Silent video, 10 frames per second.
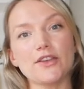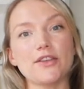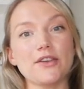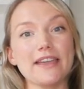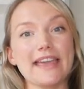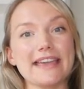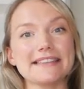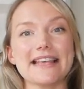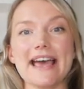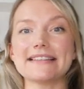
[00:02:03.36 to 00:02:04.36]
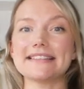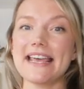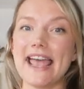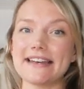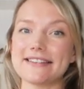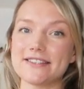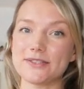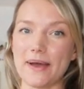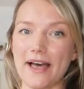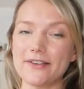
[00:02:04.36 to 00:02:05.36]
UK size 10 to
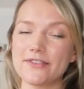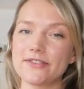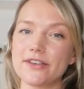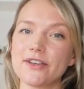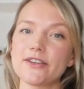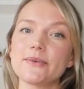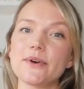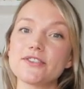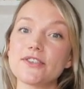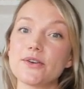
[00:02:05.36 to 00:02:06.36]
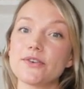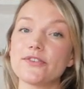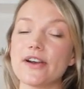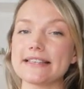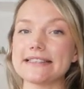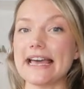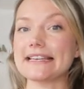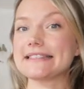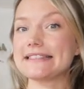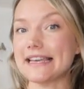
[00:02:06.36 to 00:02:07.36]
12, you want to go for a
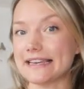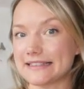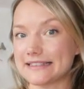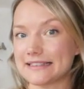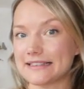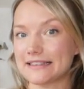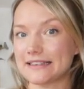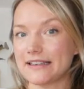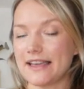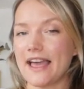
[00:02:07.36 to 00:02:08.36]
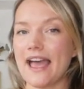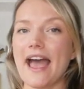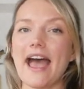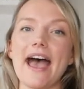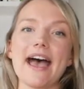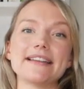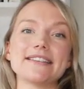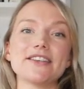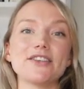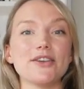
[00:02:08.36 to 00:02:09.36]
size 6.
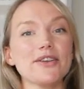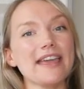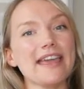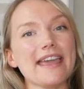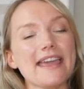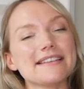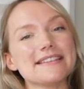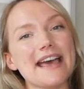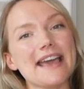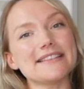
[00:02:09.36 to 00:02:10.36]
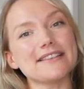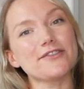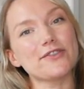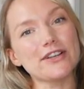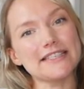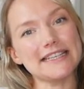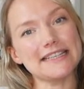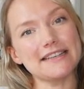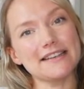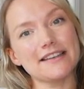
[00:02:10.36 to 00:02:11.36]
And UK size
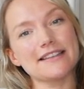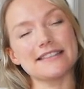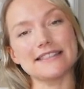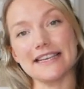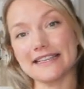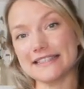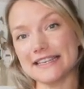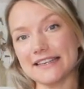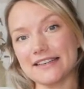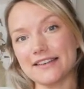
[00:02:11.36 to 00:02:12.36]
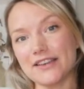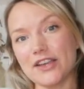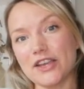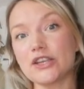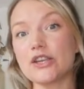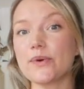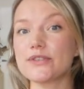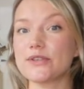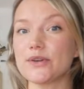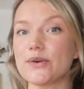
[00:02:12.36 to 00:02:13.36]
14 to 16, you
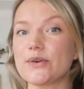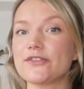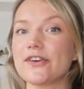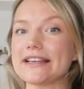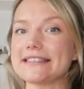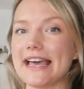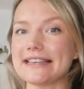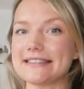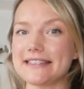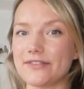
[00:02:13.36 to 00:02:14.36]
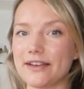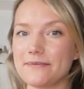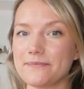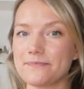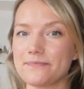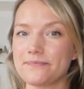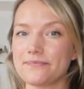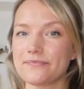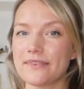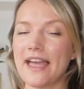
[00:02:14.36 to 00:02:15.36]
want to go for a size
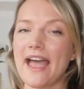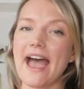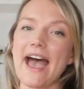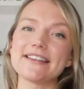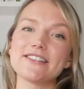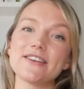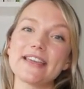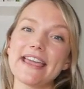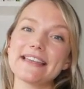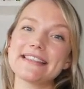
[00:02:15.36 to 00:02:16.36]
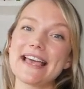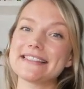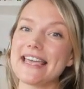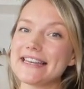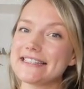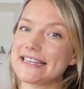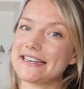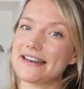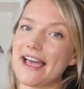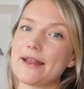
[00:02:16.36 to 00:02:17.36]
7. And UK size
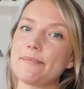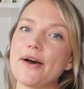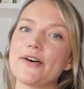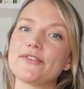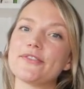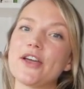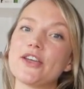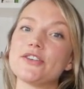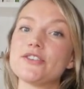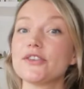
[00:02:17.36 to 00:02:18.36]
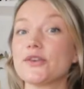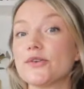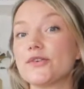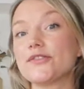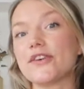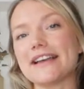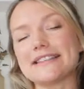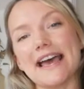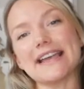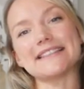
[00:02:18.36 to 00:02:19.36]
18 and above, you should go for
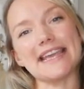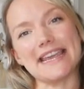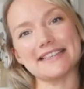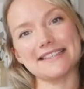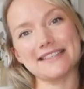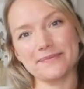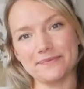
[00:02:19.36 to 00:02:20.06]
a size 8.